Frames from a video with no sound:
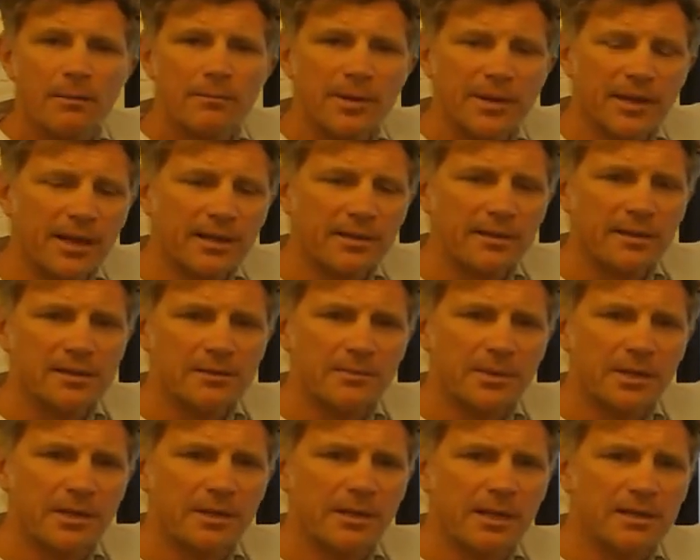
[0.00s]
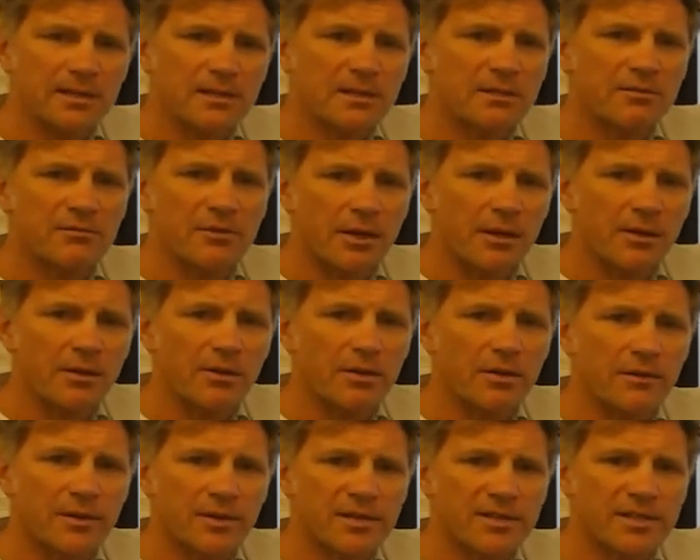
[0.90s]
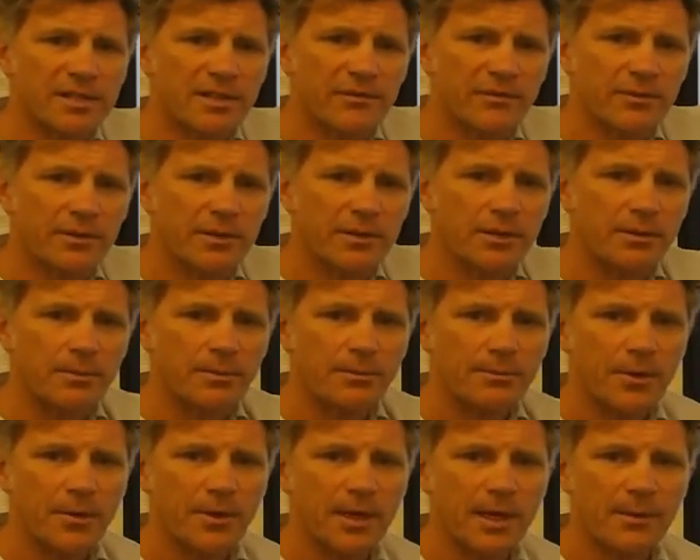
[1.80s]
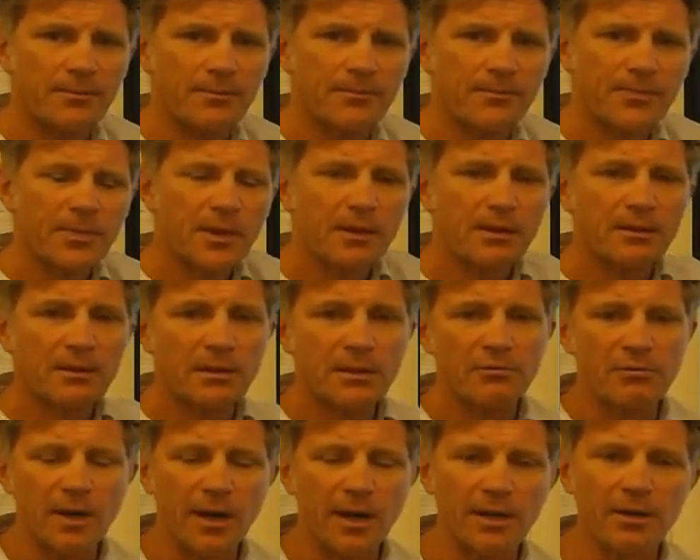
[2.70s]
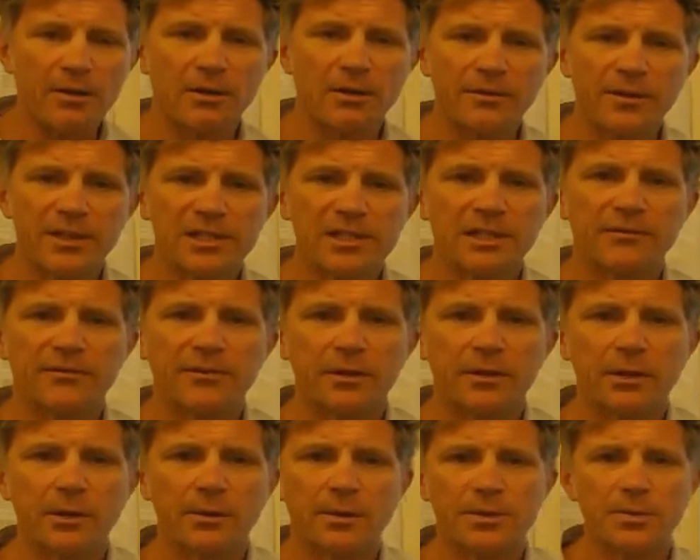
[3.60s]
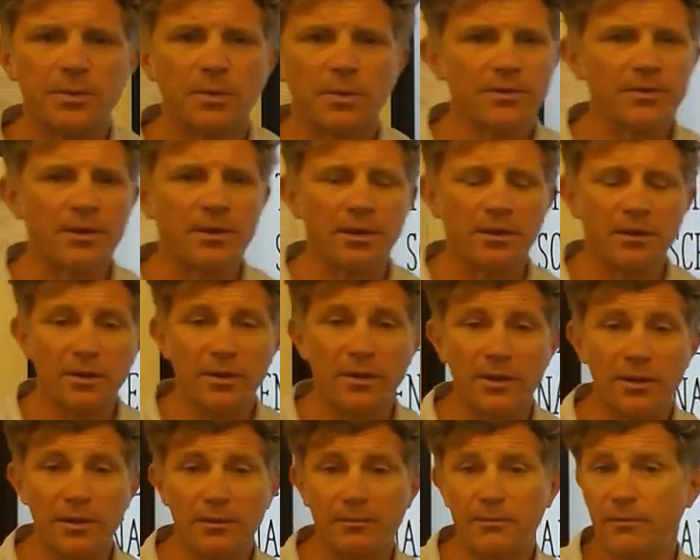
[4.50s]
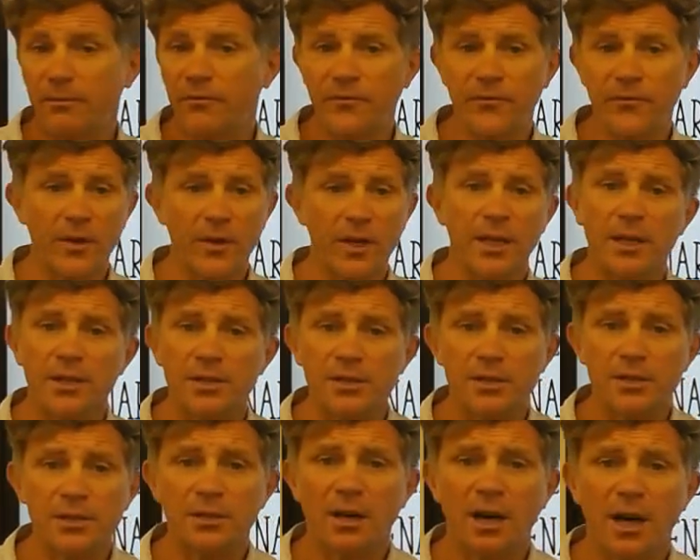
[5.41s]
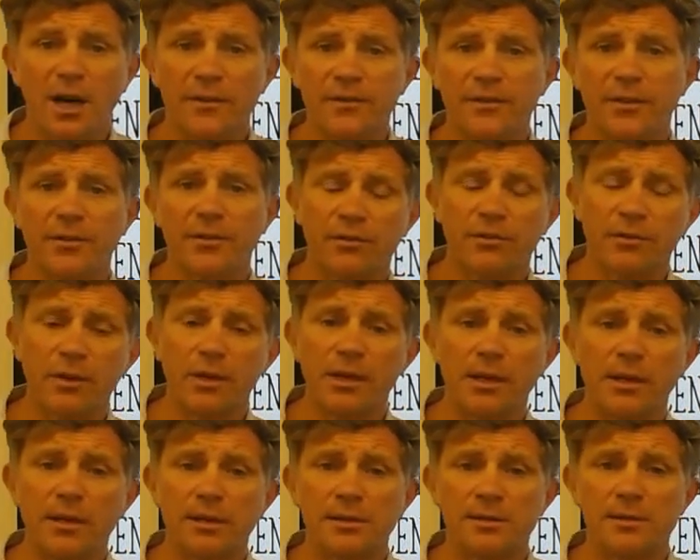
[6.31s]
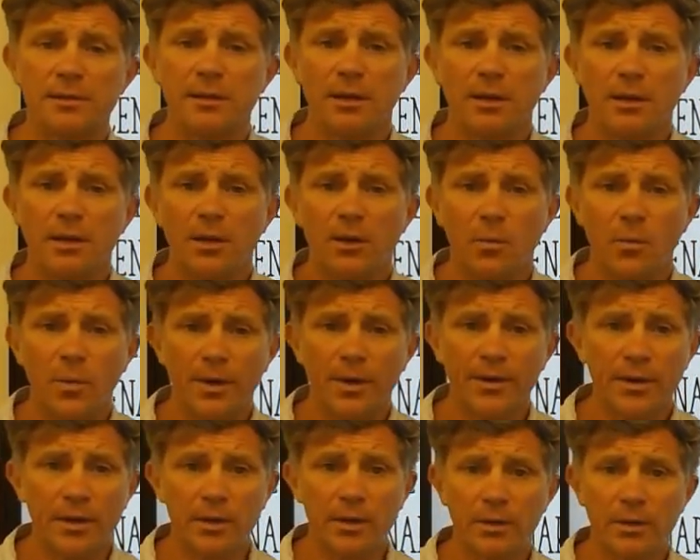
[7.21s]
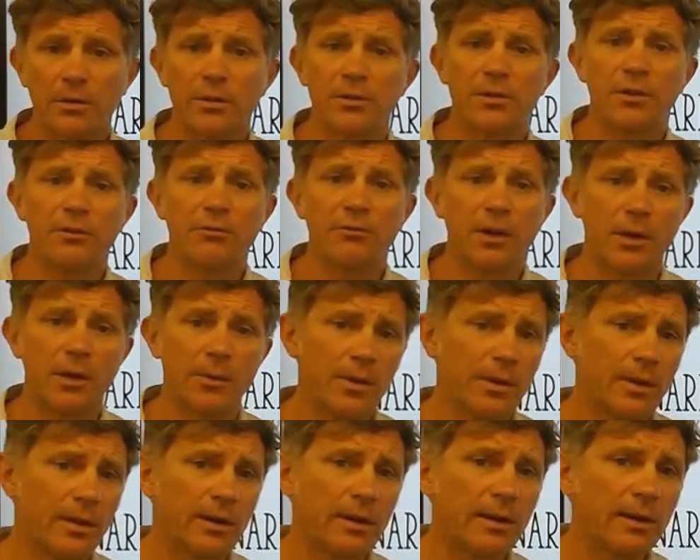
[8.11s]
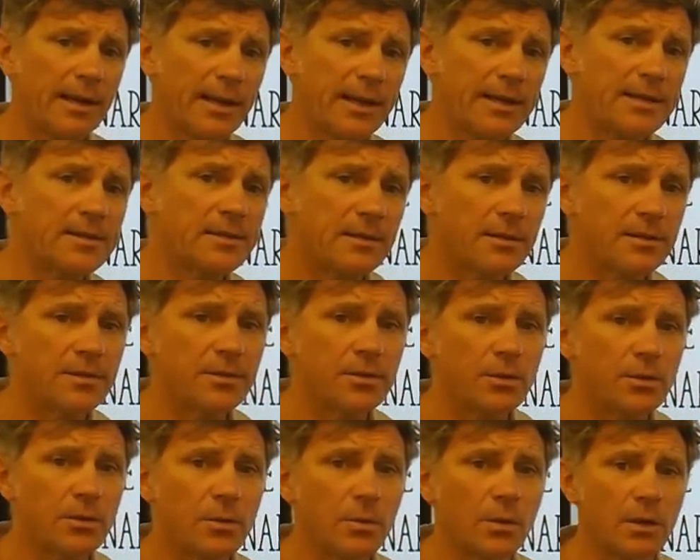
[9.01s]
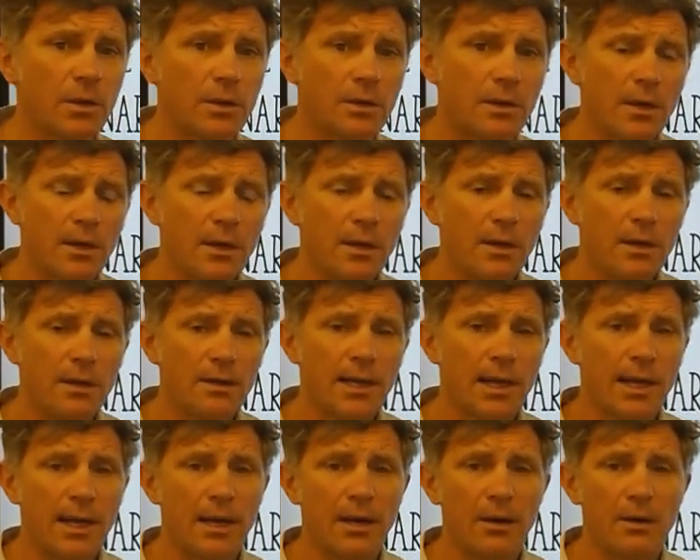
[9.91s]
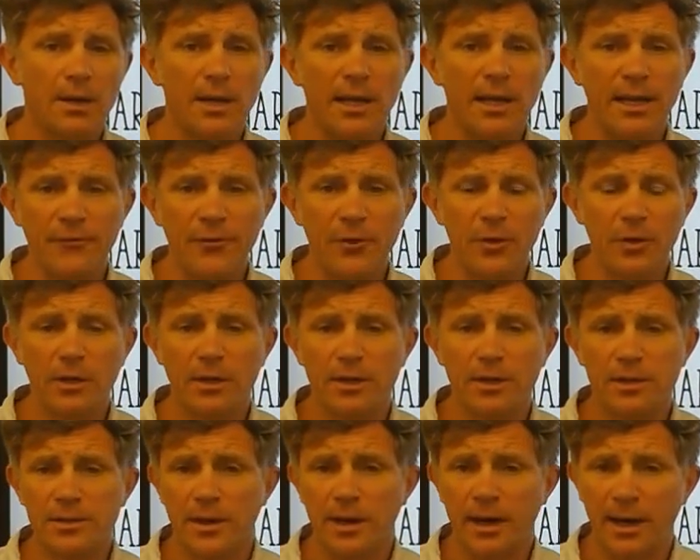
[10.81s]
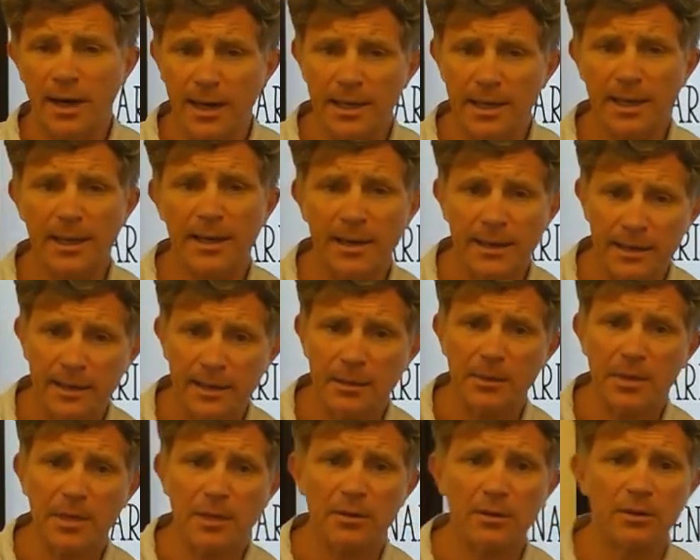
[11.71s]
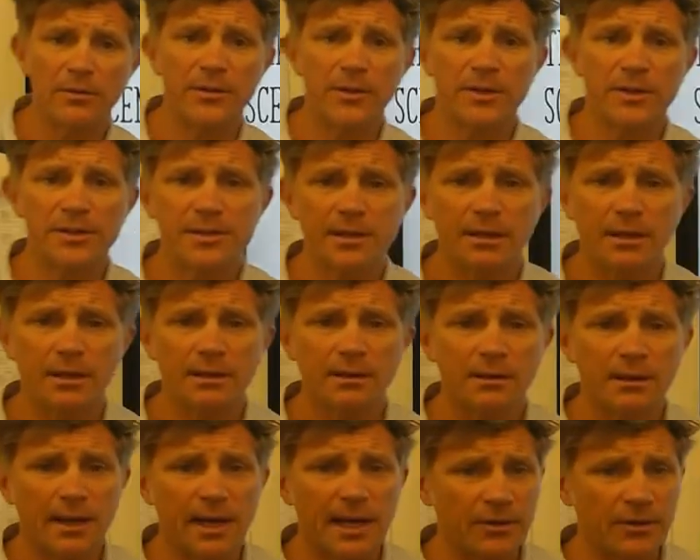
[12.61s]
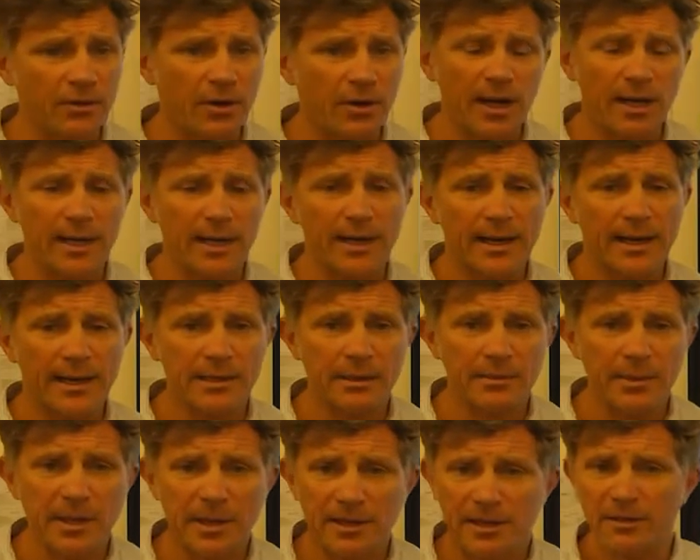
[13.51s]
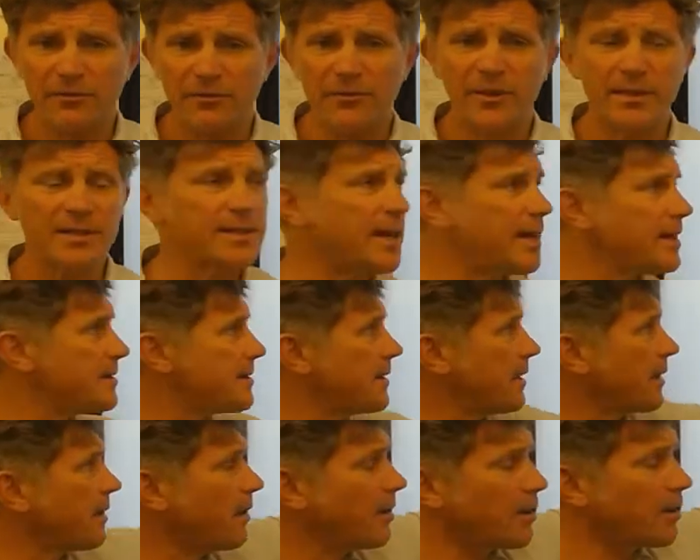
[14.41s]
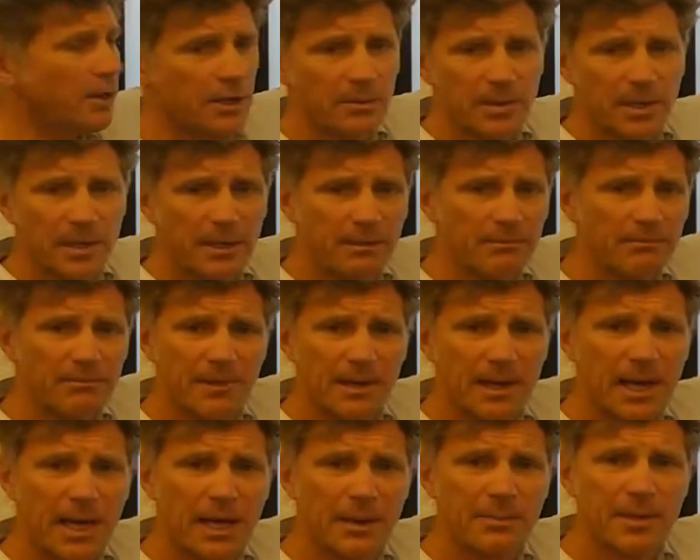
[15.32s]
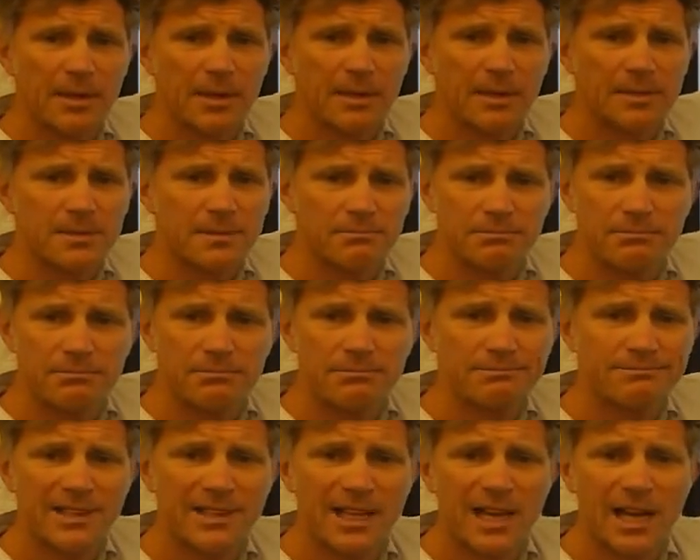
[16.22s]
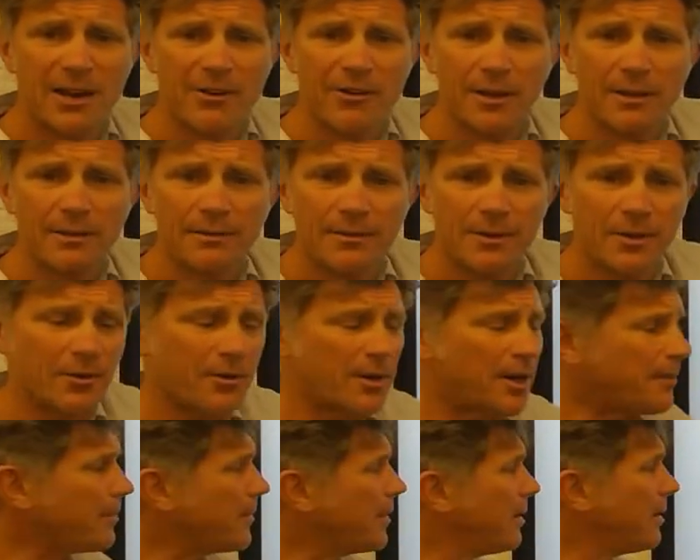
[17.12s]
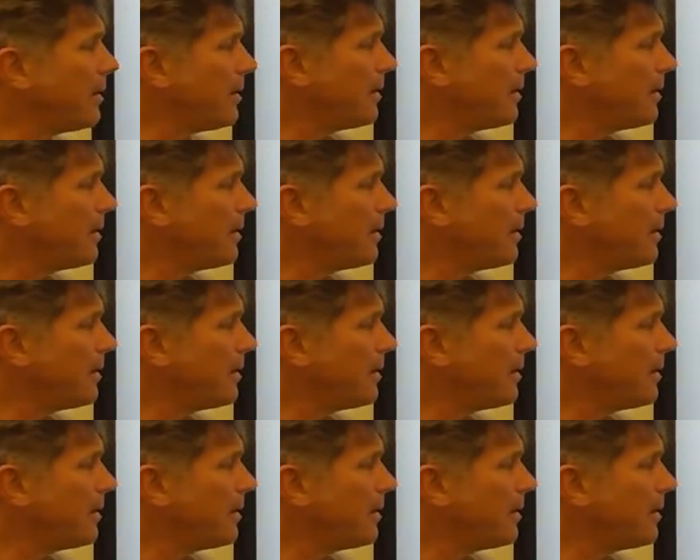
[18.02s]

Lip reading: But that doesn't mean that it's the right university for you, okay? The right university for you is one that you're going to finish after 3 years with a good degree, with at least a 2-1. Now, if you go to a highly academic university and you're highly academic, then fantastic. You're going to be happy as Larry, all right?